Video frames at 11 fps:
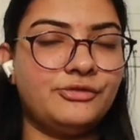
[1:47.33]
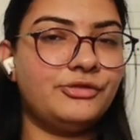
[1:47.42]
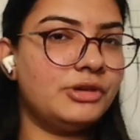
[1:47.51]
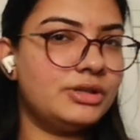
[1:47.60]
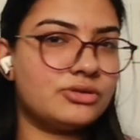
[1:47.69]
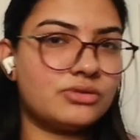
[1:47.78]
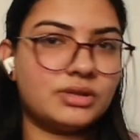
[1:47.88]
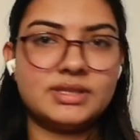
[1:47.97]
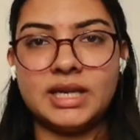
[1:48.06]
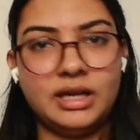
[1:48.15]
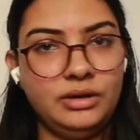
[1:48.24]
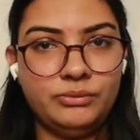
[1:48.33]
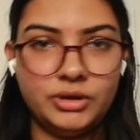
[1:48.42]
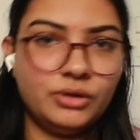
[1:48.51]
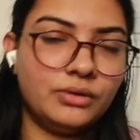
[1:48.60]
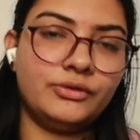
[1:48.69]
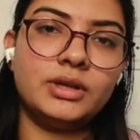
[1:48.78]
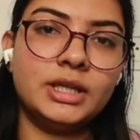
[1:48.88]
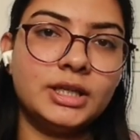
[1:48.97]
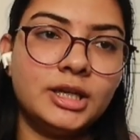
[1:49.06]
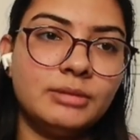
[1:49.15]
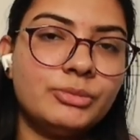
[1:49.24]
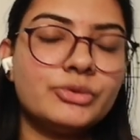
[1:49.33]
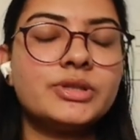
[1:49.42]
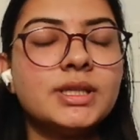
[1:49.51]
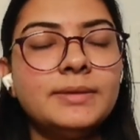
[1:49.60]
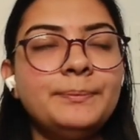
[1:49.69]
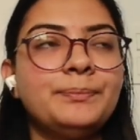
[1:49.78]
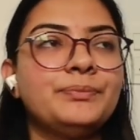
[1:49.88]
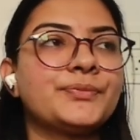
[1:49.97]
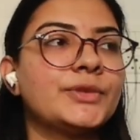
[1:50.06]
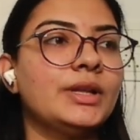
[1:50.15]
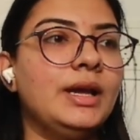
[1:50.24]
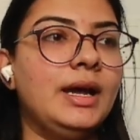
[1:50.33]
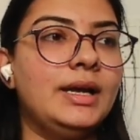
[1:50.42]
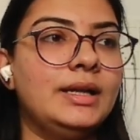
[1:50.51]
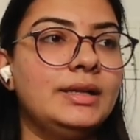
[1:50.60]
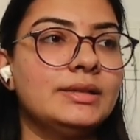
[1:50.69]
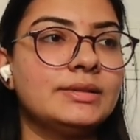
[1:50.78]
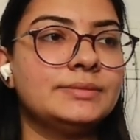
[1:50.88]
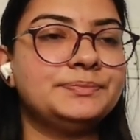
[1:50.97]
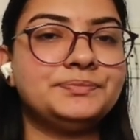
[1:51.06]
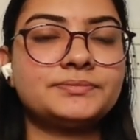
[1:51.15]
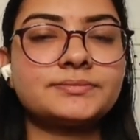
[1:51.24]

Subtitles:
the first to the second week of your clinical posting and